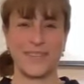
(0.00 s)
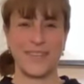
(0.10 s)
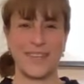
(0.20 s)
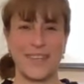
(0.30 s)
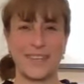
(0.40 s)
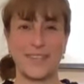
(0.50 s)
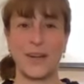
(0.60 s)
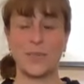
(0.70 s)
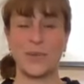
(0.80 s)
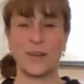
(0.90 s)
And
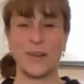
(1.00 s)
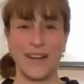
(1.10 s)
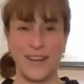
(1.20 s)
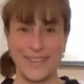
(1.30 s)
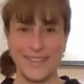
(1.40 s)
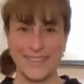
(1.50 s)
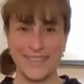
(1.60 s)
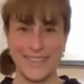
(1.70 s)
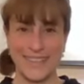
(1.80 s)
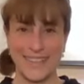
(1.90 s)
open your
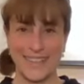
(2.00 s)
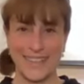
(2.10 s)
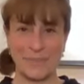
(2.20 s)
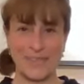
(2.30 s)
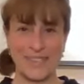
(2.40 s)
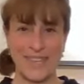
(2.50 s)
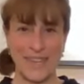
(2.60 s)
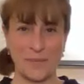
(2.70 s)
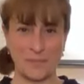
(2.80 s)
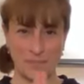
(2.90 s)
eyes. Namaste.
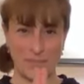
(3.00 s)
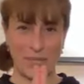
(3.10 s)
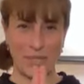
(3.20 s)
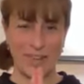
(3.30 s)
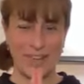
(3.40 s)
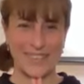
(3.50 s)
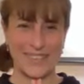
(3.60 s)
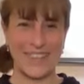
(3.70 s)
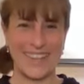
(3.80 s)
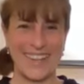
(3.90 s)
Bring your hands
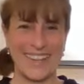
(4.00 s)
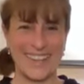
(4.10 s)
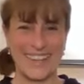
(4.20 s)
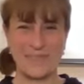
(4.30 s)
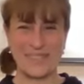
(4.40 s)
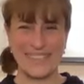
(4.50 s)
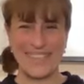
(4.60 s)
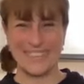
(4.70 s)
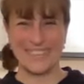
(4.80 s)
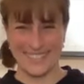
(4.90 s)
together.
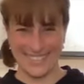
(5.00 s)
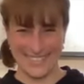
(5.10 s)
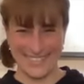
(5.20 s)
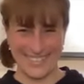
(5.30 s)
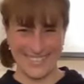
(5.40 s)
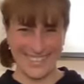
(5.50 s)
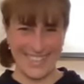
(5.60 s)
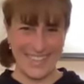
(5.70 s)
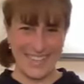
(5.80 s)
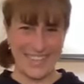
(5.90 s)
Namaste.
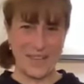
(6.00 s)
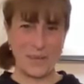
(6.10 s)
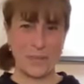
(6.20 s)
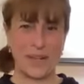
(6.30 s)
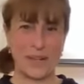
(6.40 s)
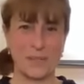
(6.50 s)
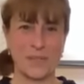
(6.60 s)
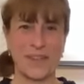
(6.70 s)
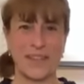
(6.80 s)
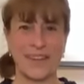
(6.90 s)
Welcome
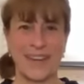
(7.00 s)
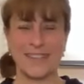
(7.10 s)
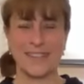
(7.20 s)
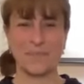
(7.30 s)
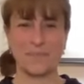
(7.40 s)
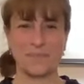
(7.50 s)
to the class.